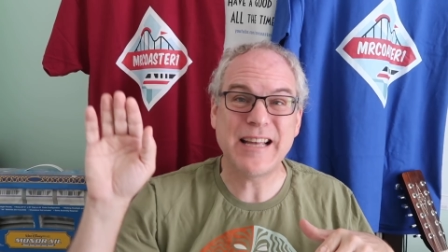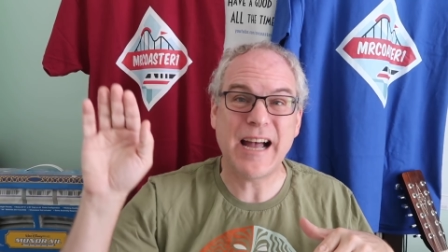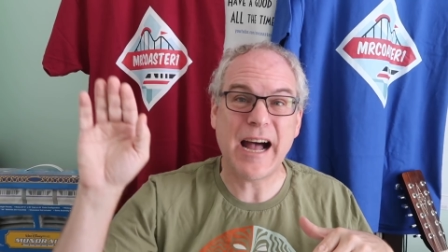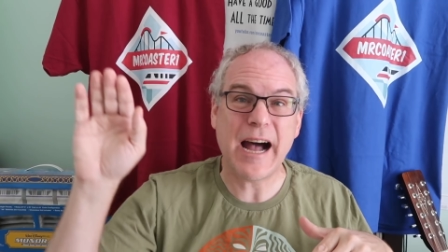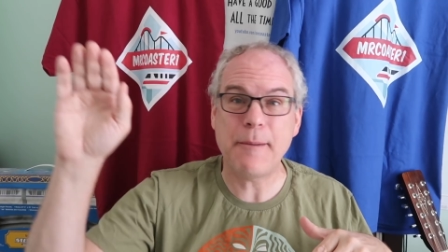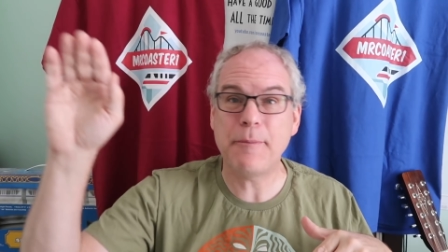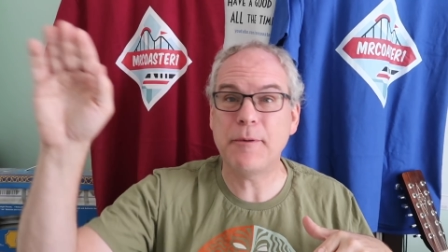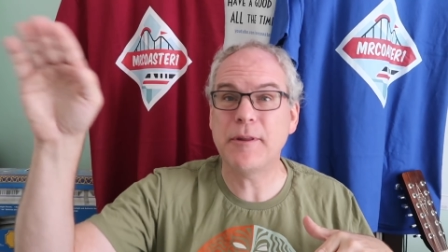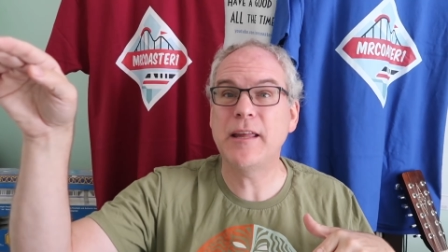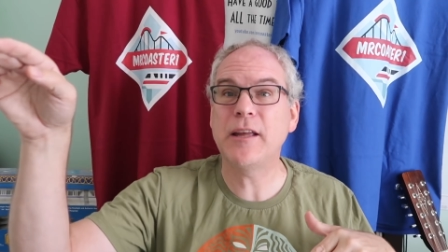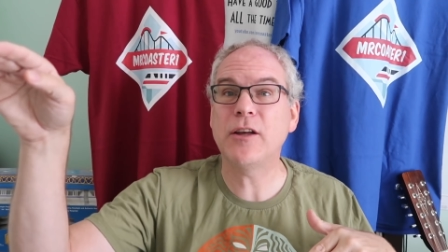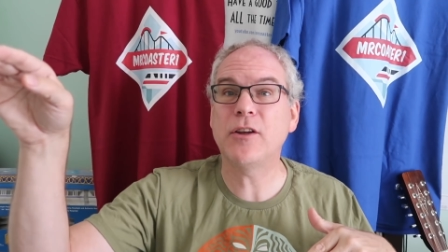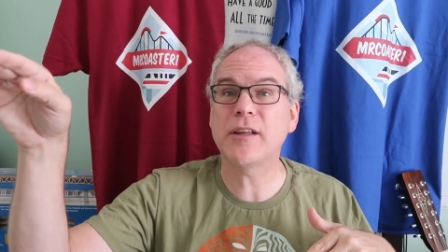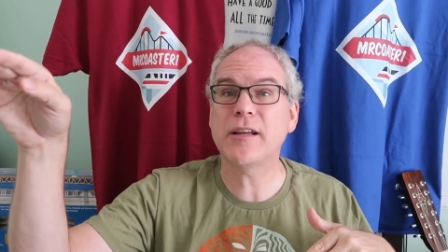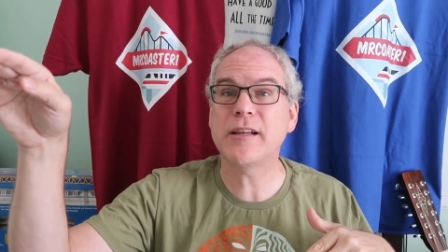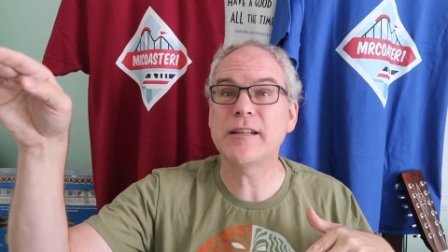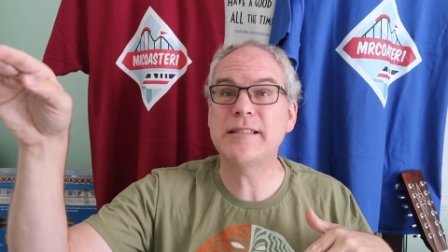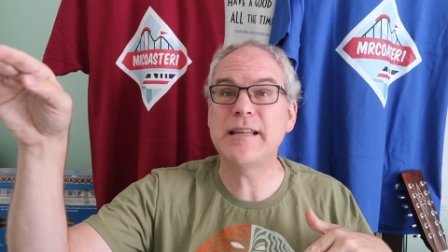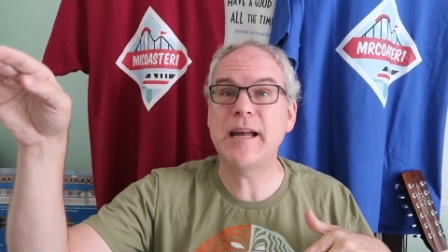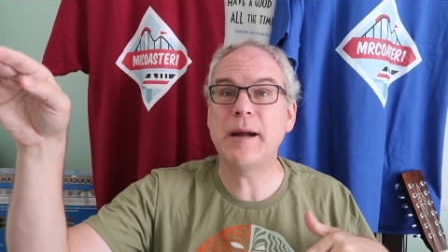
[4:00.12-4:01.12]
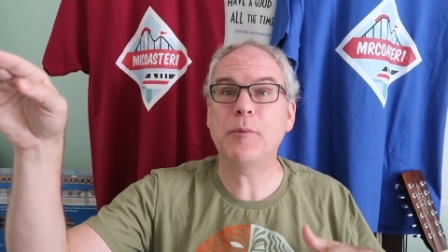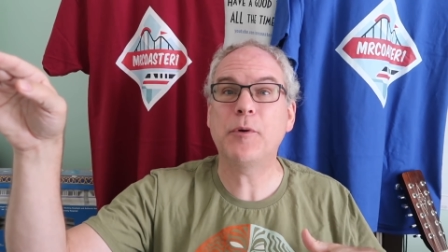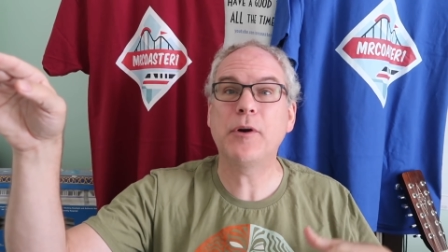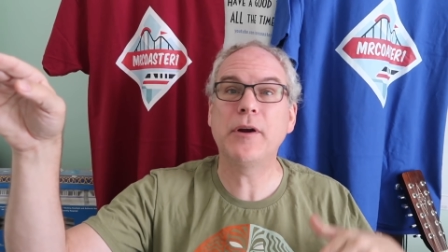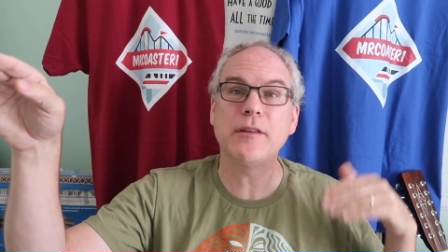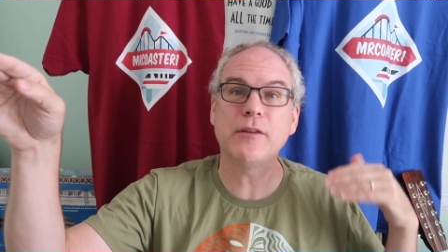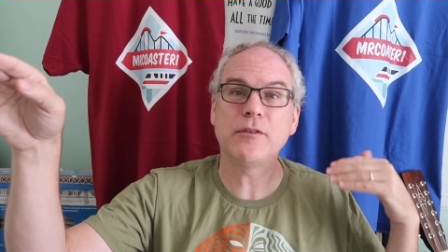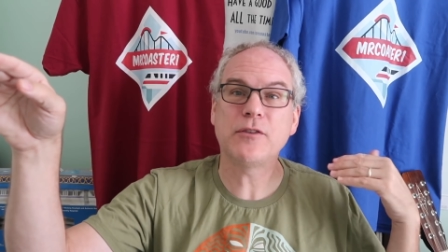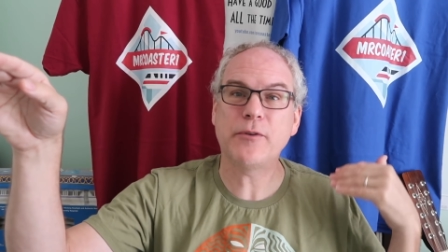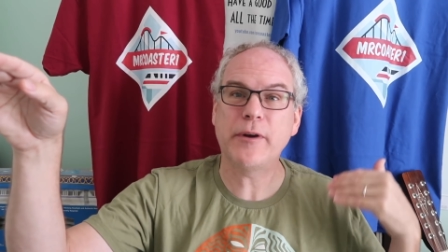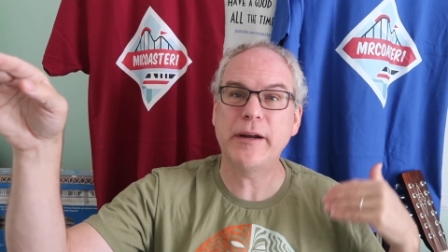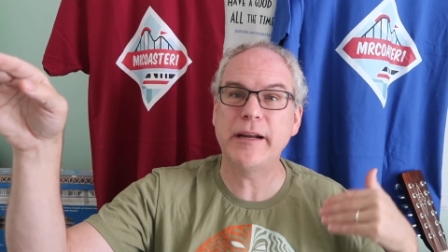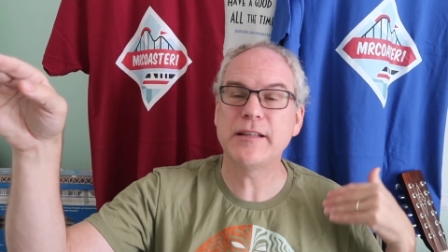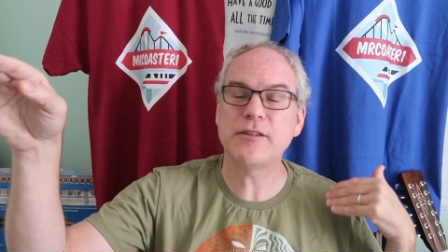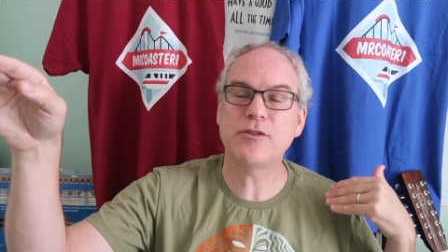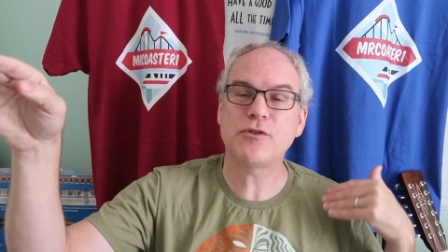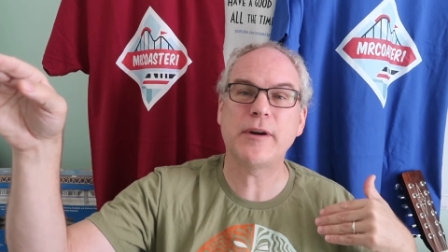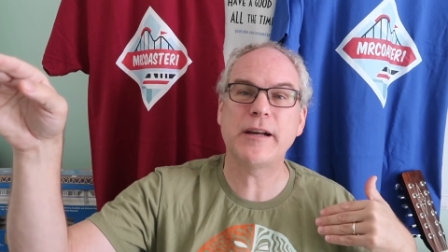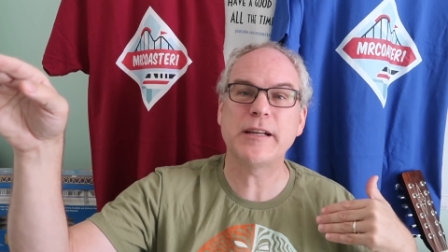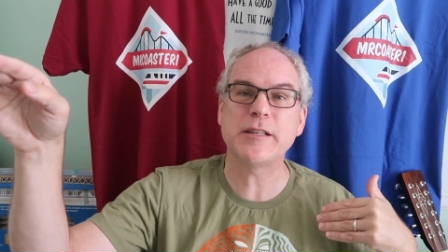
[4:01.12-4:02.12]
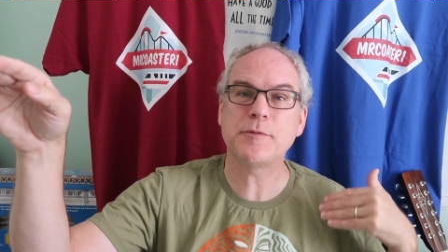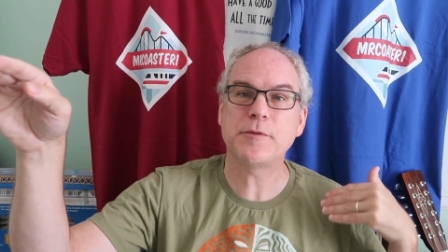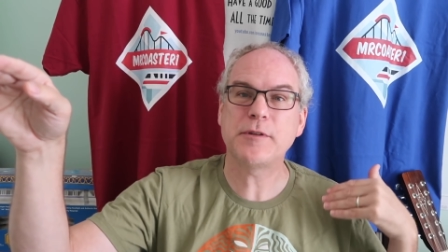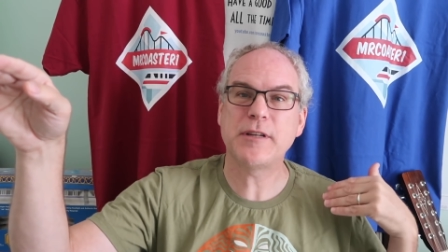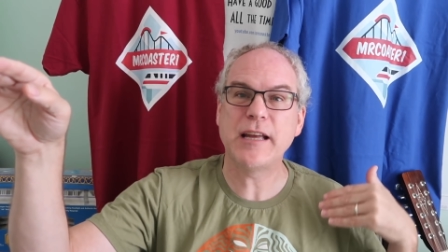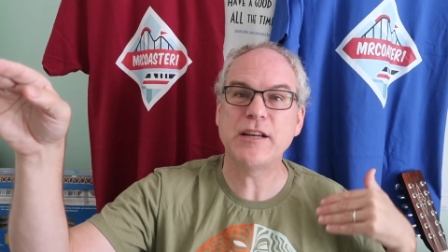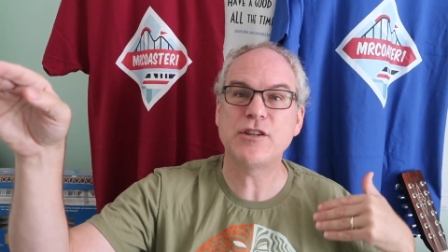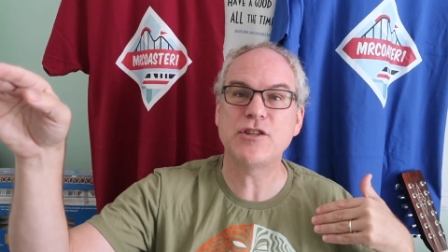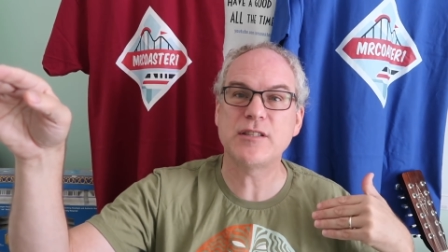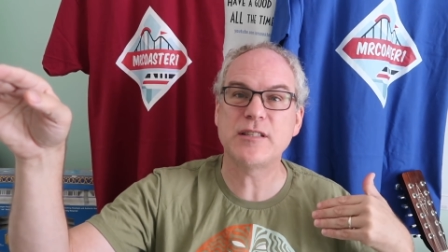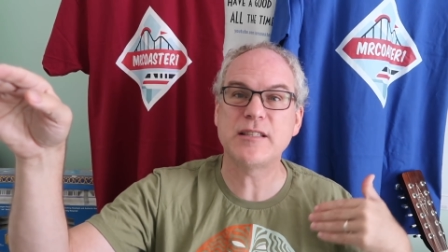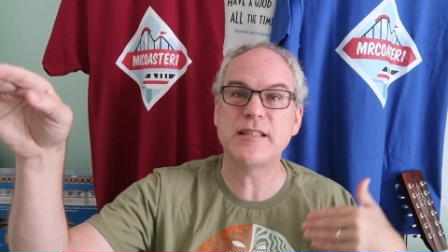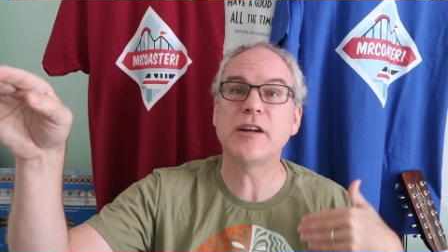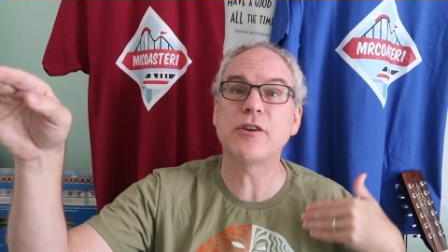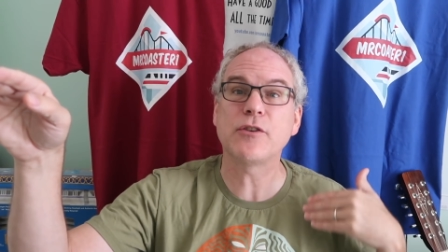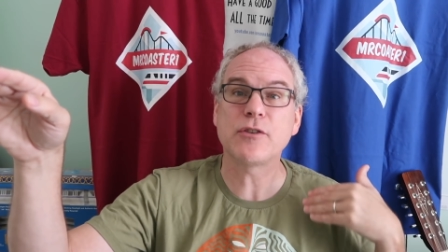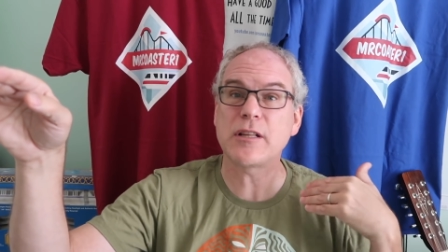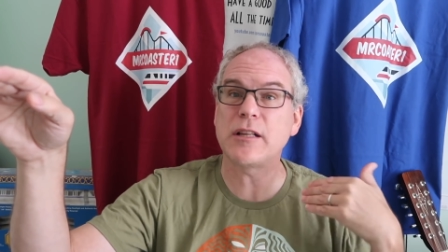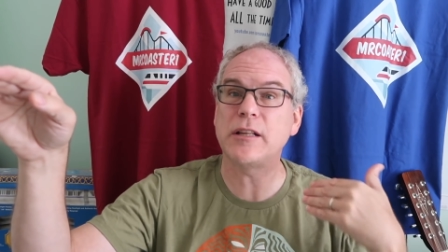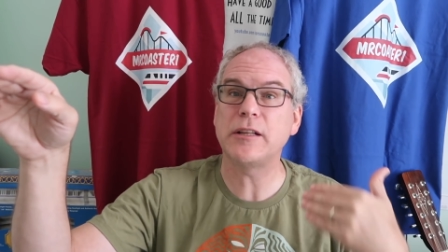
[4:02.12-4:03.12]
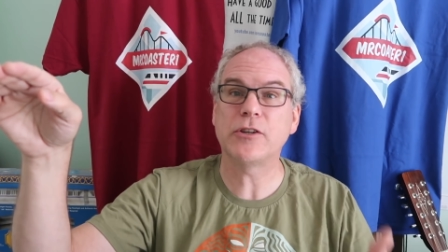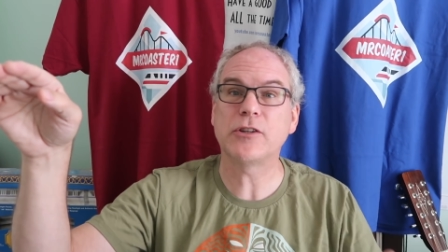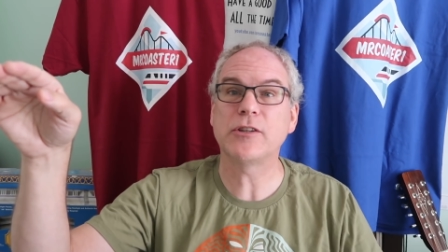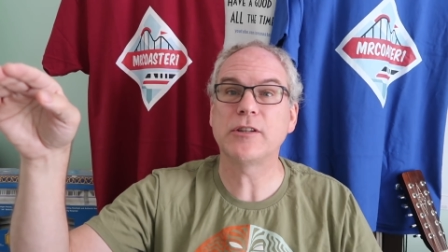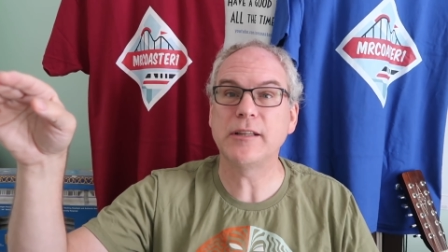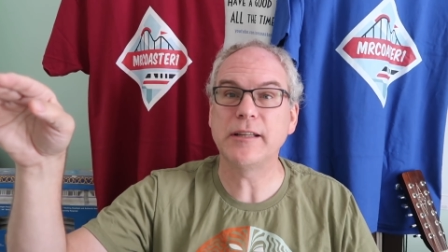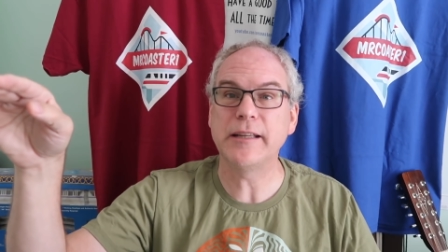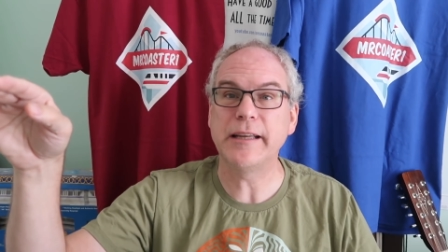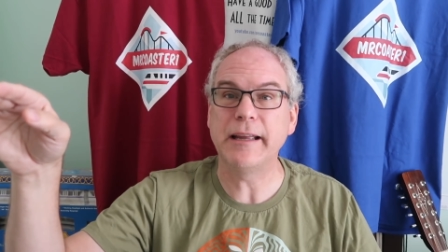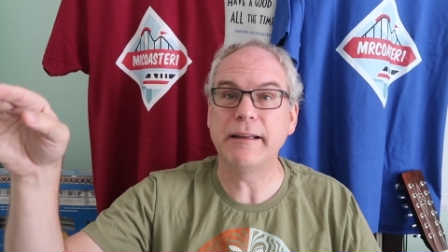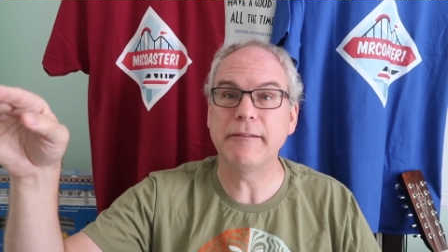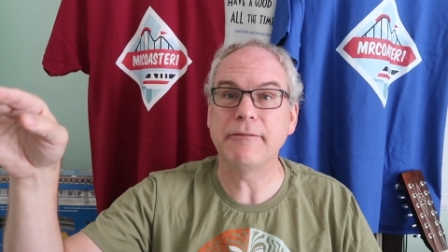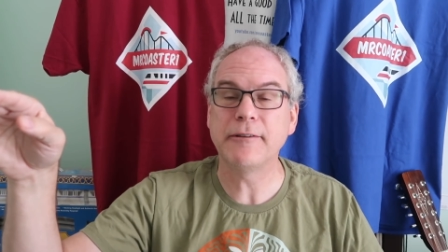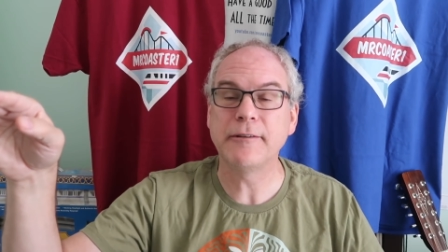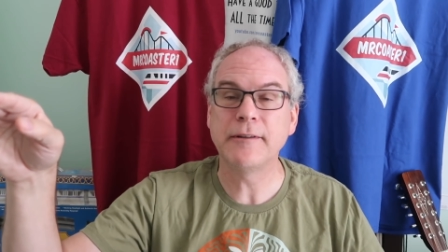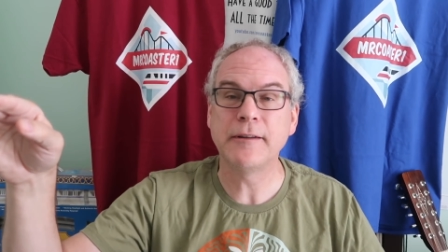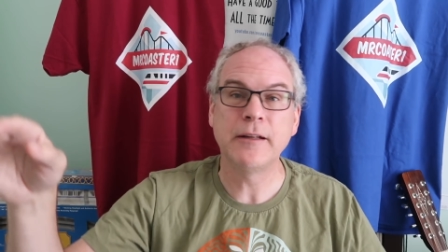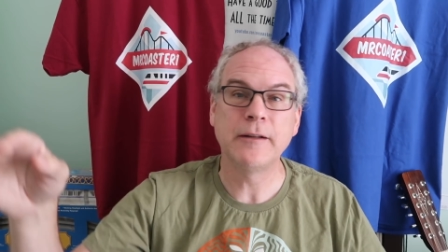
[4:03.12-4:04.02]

top of the hill of Contemporary, the train at the transportation center is cleared to leave.